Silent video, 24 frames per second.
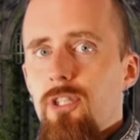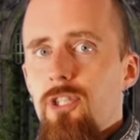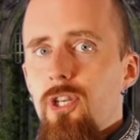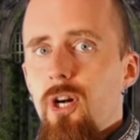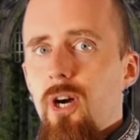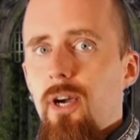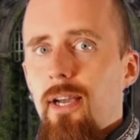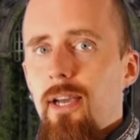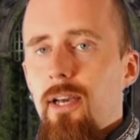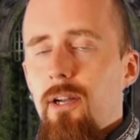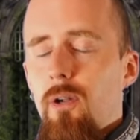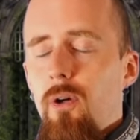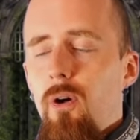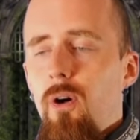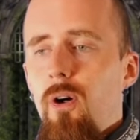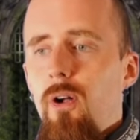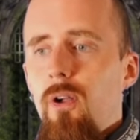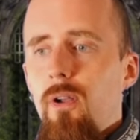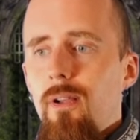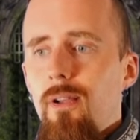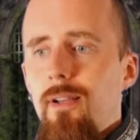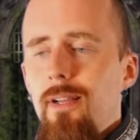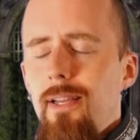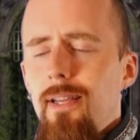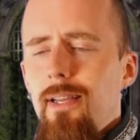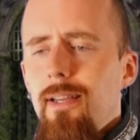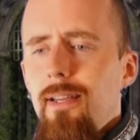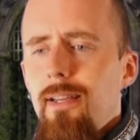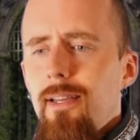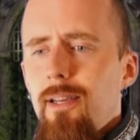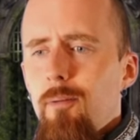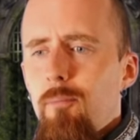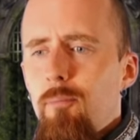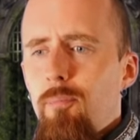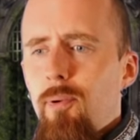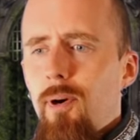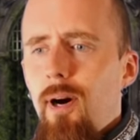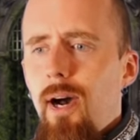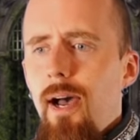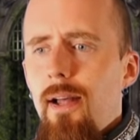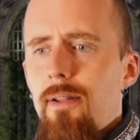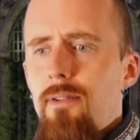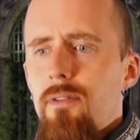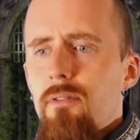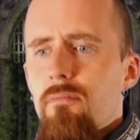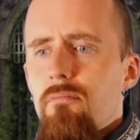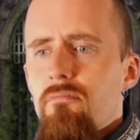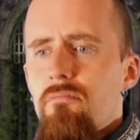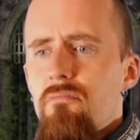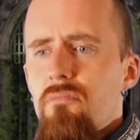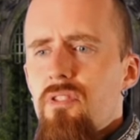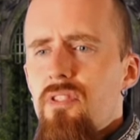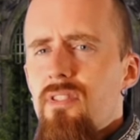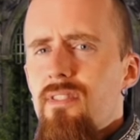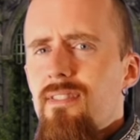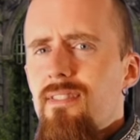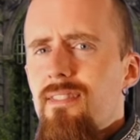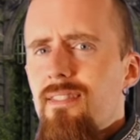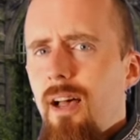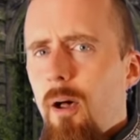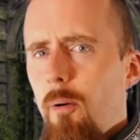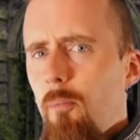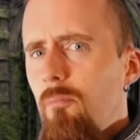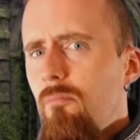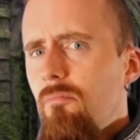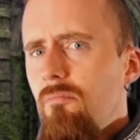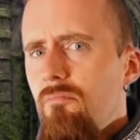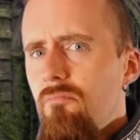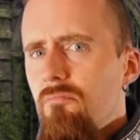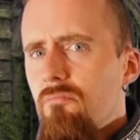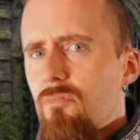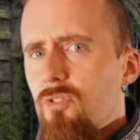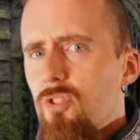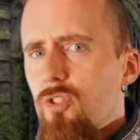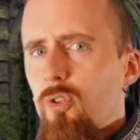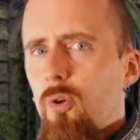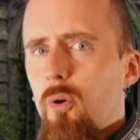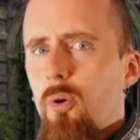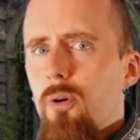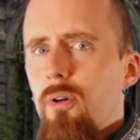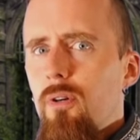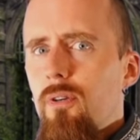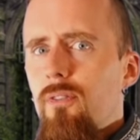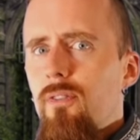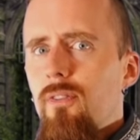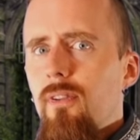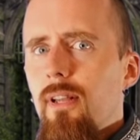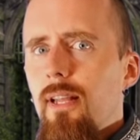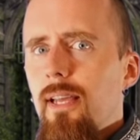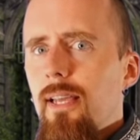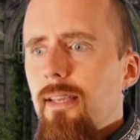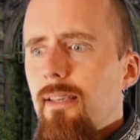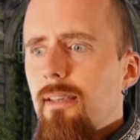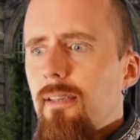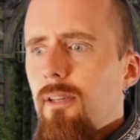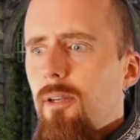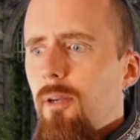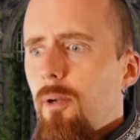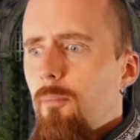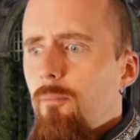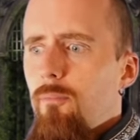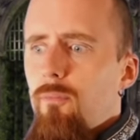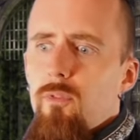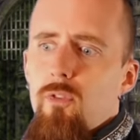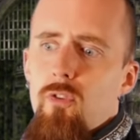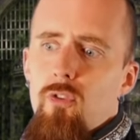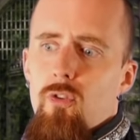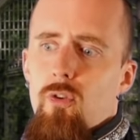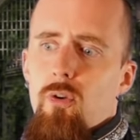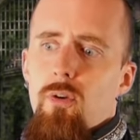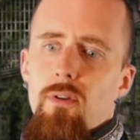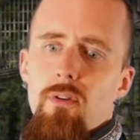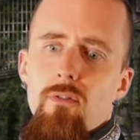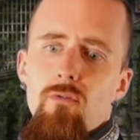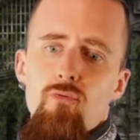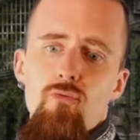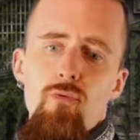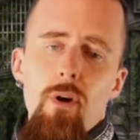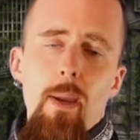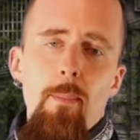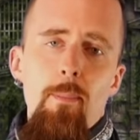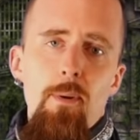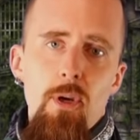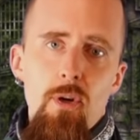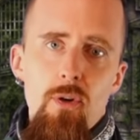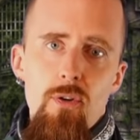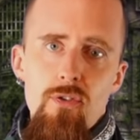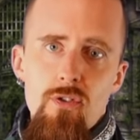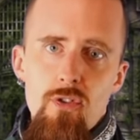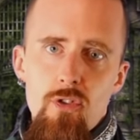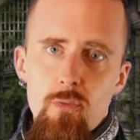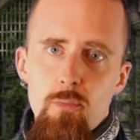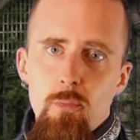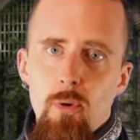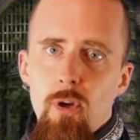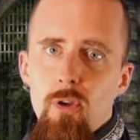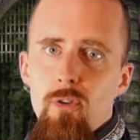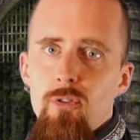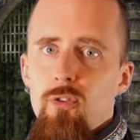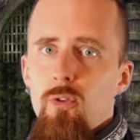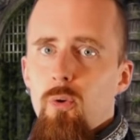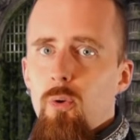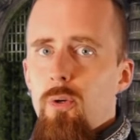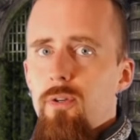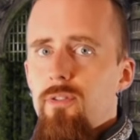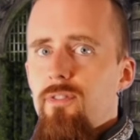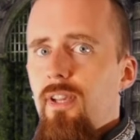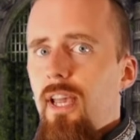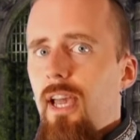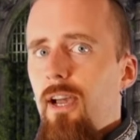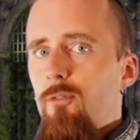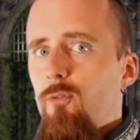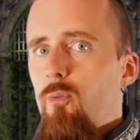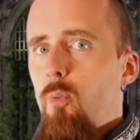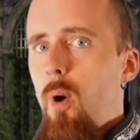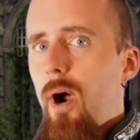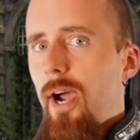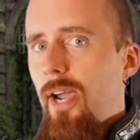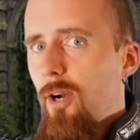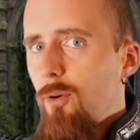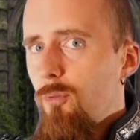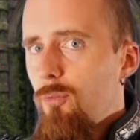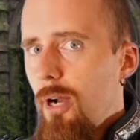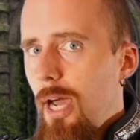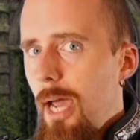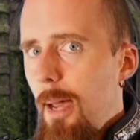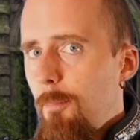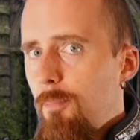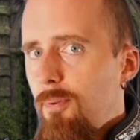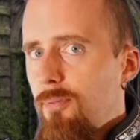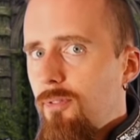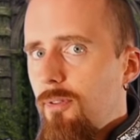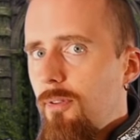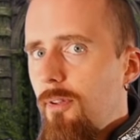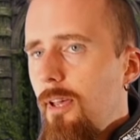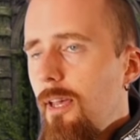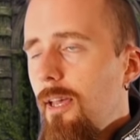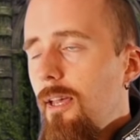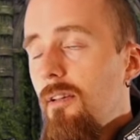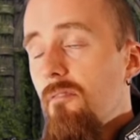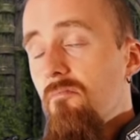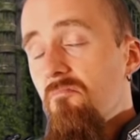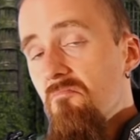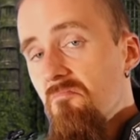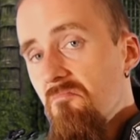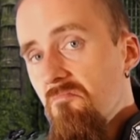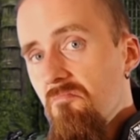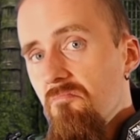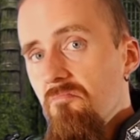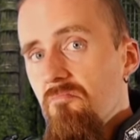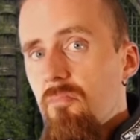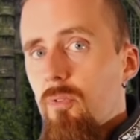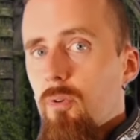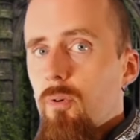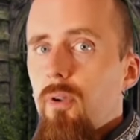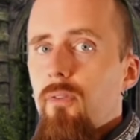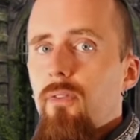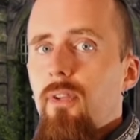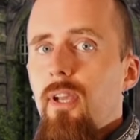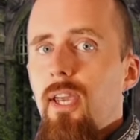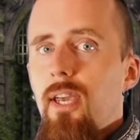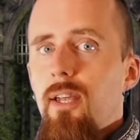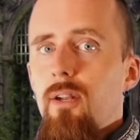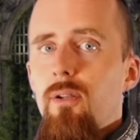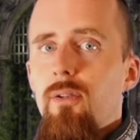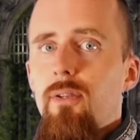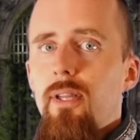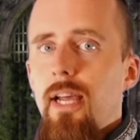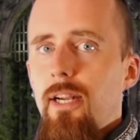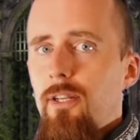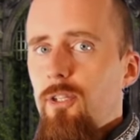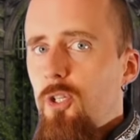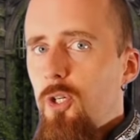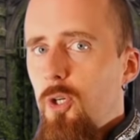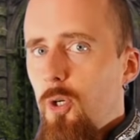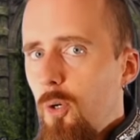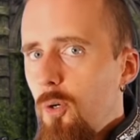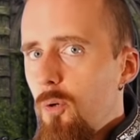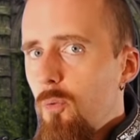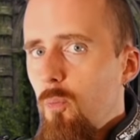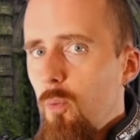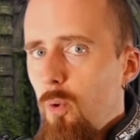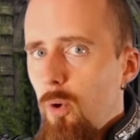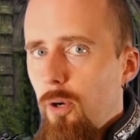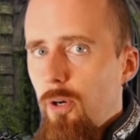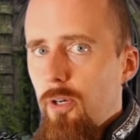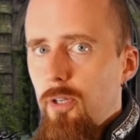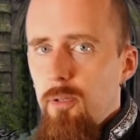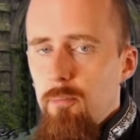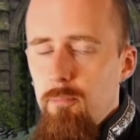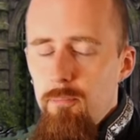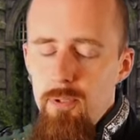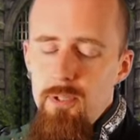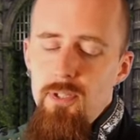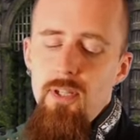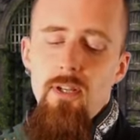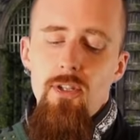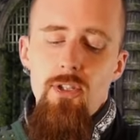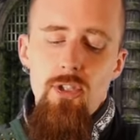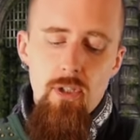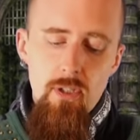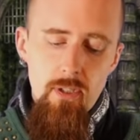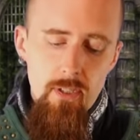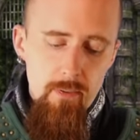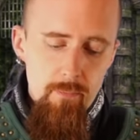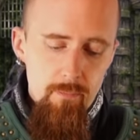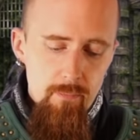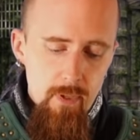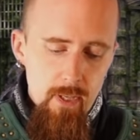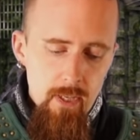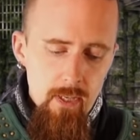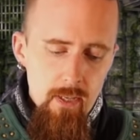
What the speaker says: shock at all. But some swords, like certain rapiers and small swords, have wire wraps around the handle. That could work, potentially.